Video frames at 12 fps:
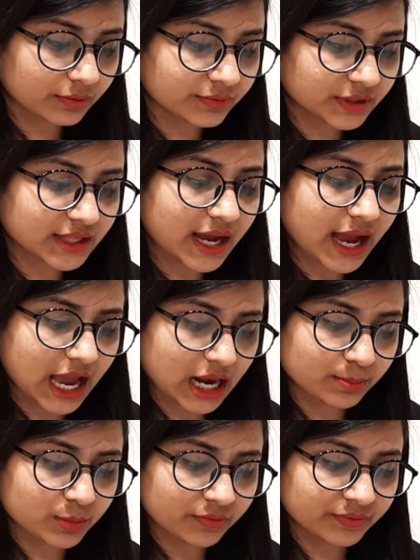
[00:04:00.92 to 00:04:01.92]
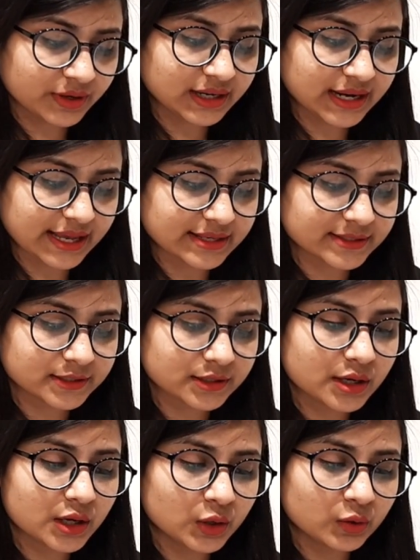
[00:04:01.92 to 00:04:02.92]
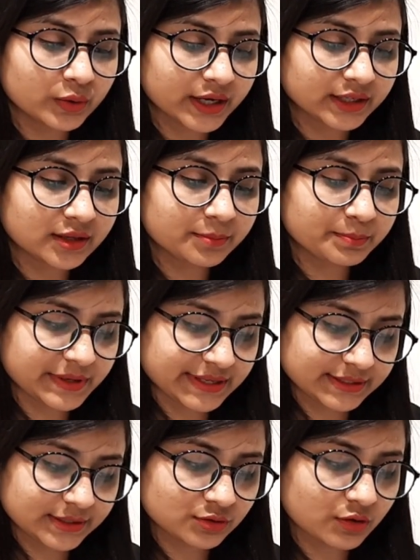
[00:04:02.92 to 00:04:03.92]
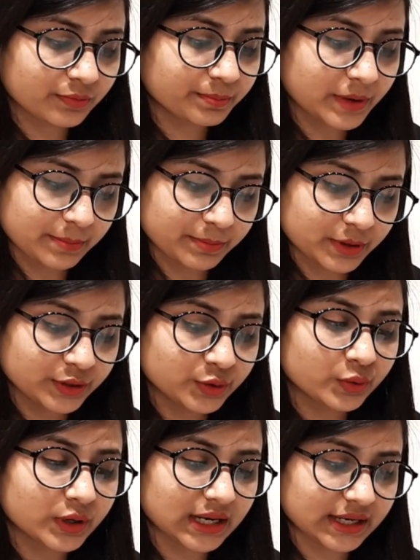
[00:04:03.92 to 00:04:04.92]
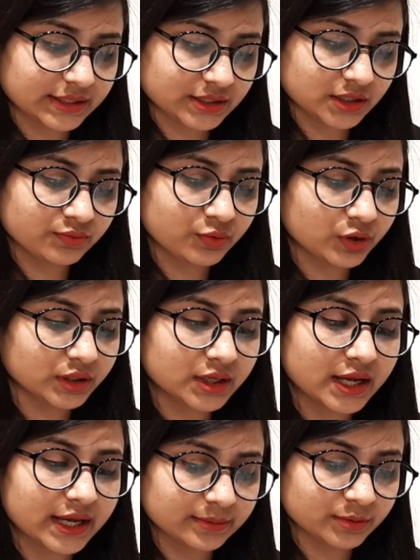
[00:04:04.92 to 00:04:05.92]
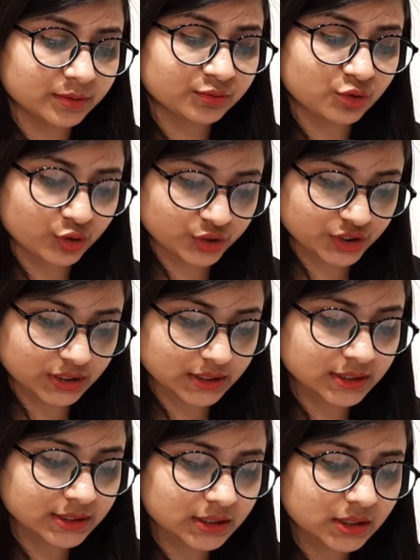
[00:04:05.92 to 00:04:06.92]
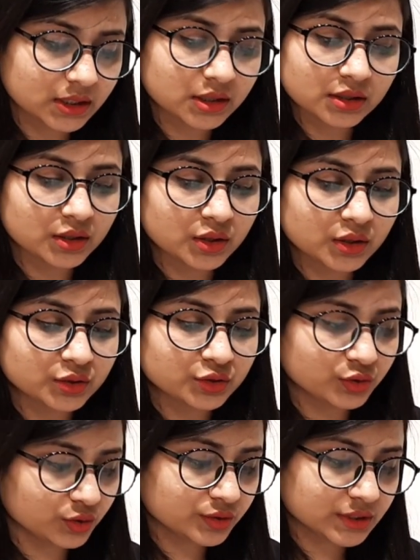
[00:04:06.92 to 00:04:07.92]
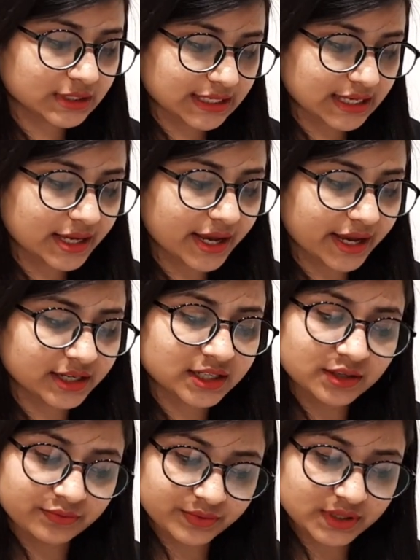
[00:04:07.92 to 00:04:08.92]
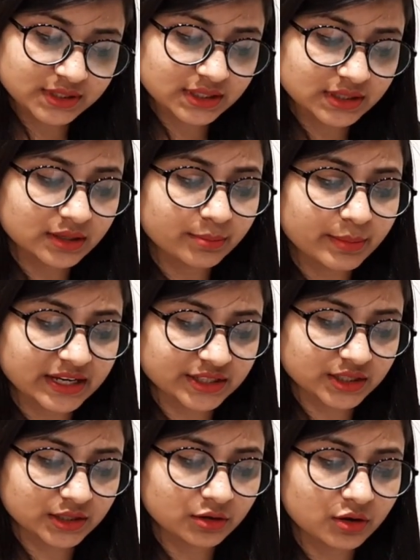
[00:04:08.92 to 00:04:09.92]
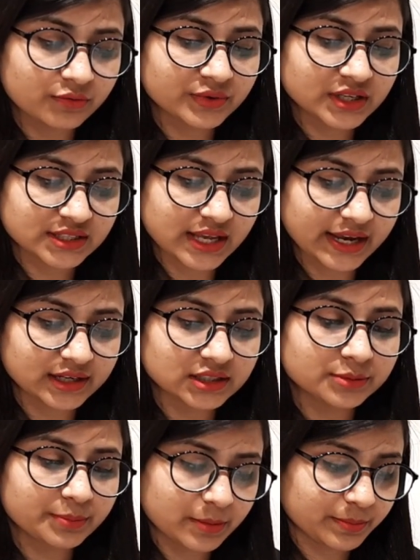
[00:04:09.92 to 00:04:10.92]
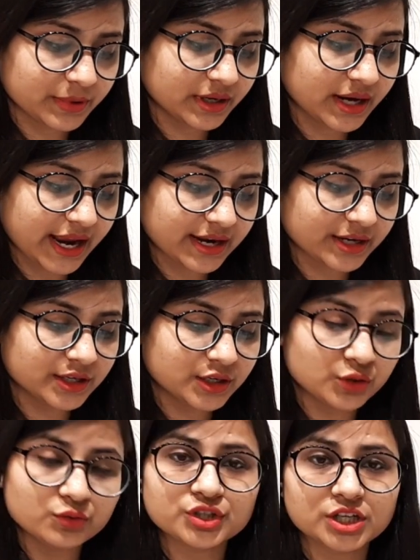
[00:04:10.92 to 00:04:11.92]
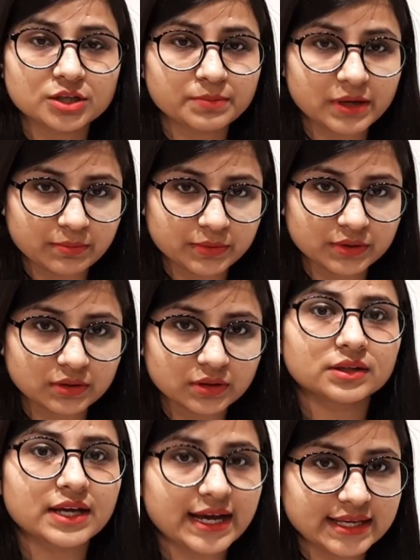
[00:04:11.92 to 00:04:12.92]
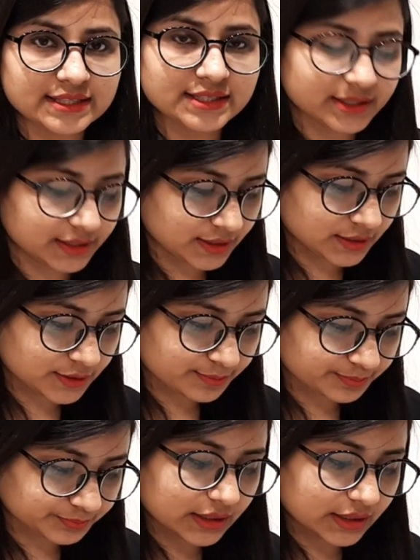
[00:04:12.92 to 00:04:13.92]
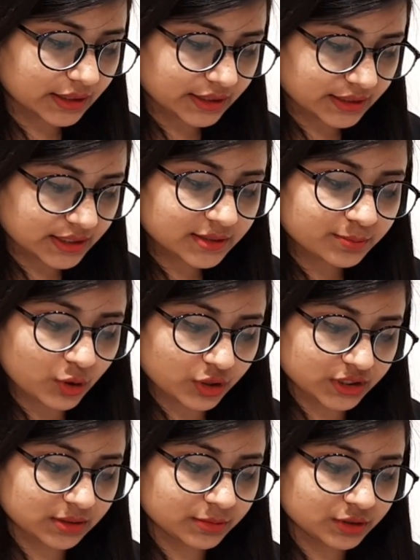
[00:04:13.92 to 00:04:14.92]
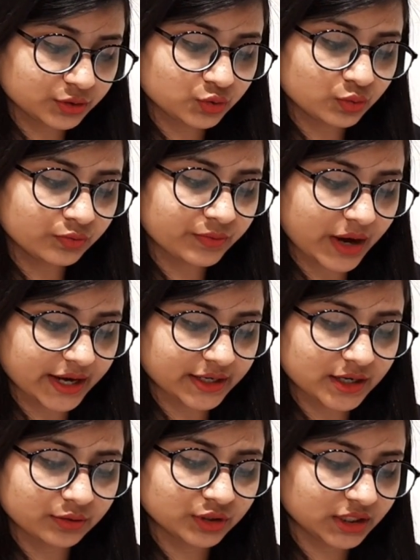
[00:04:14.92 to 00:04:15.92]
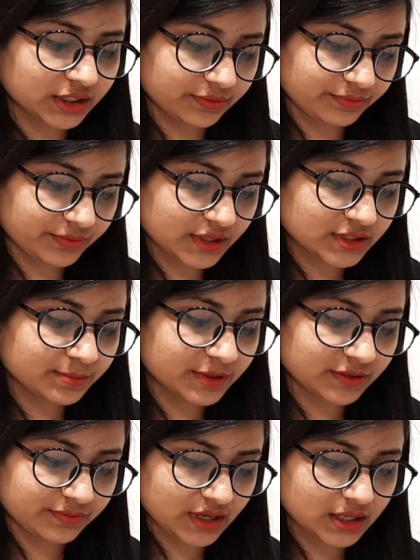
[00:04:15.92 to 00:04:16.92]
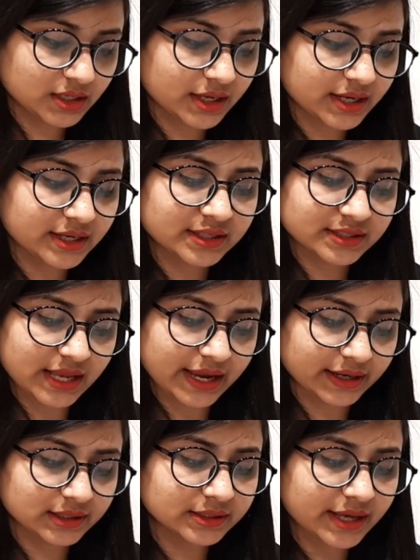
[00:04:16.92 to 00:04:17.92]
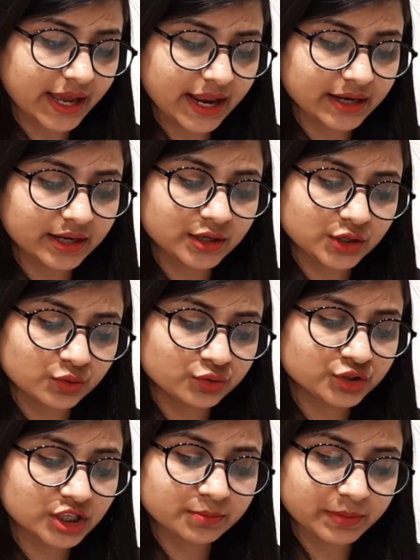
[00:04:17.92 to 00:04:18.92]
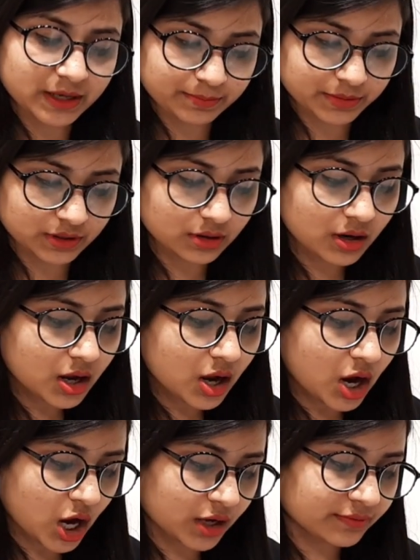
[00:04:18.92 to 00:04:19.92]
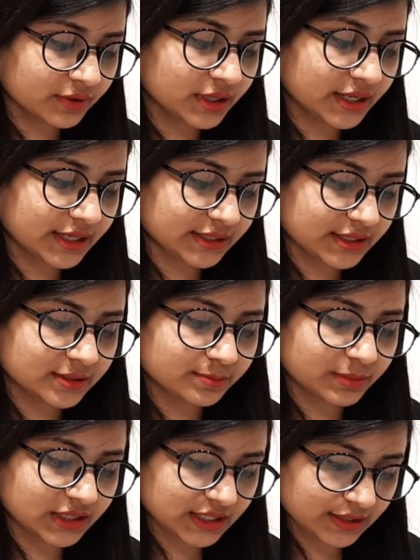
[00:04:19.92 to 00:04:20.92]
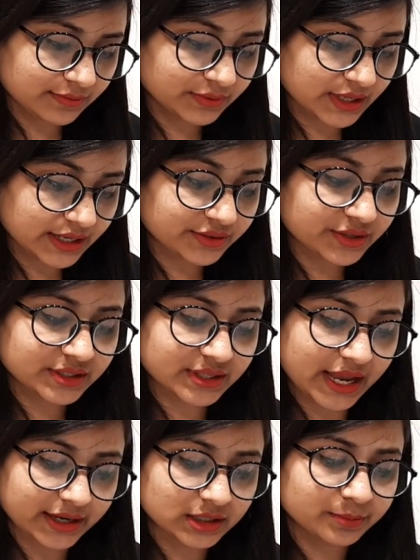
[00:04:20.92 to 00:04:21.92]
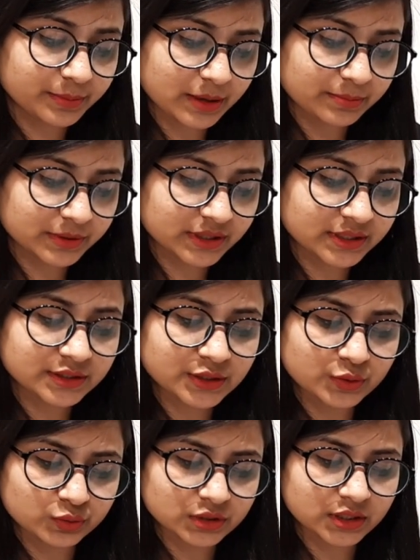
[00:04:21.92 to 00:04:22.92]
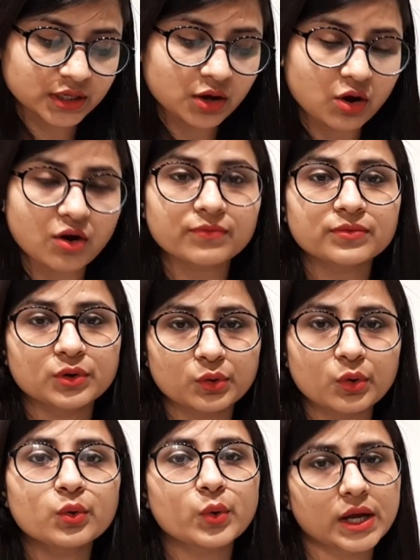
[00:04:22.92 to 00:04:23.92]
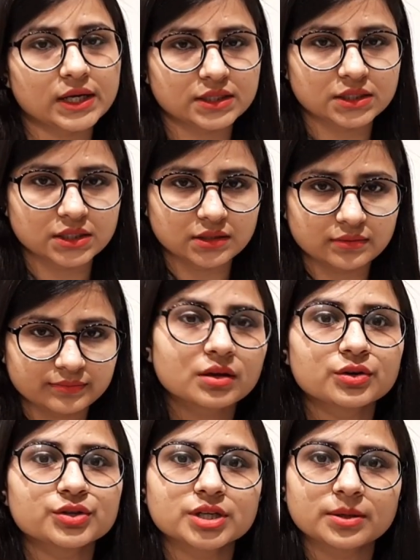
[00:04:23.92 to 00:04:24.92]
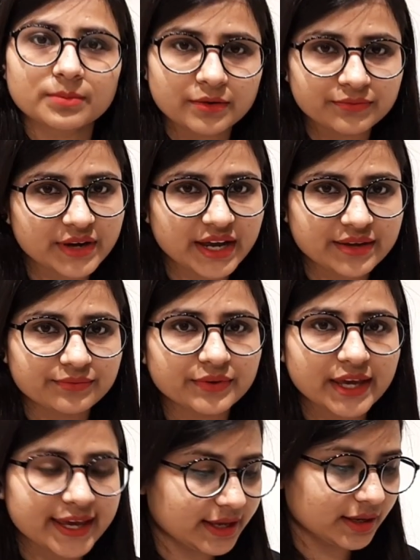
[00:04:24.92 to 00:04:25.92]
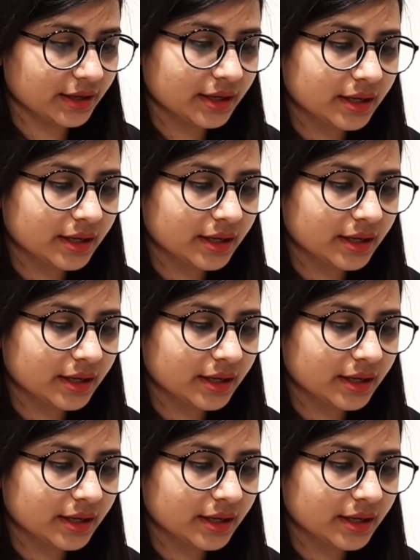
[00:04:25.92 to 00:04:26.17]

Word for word: With the help of a lens, look at the pieces of paper you collected for the above questions. Do you see any difference in the material of recycled paper and a new sheet paper? The answer is it is possible to find out the difference between a recycled and a new sheet paper. However, it is believed that recycled paper is usually of low quality. Question number 5. A.